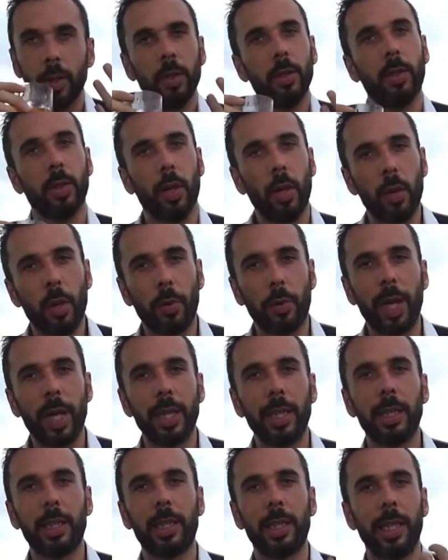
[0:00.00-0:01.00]
the
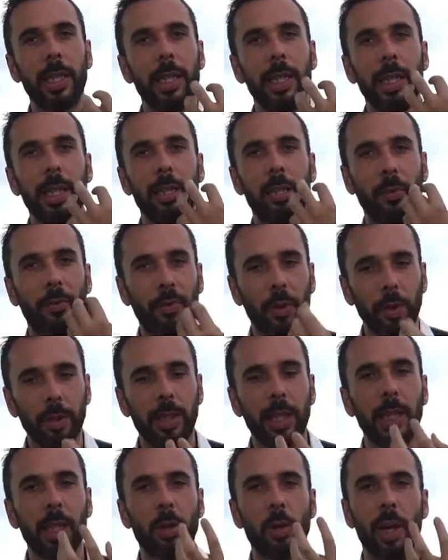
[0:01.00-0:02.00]
orange is the first
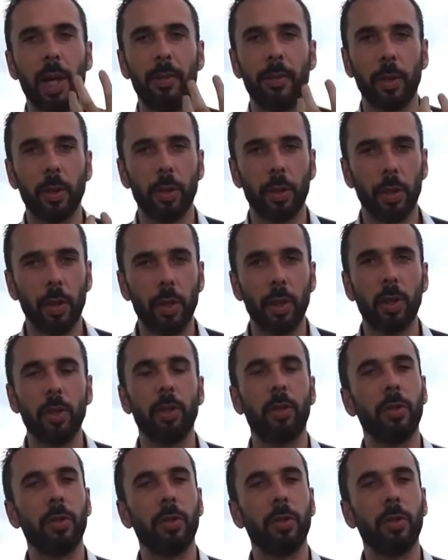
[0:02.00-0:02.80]
thing you have on the nose.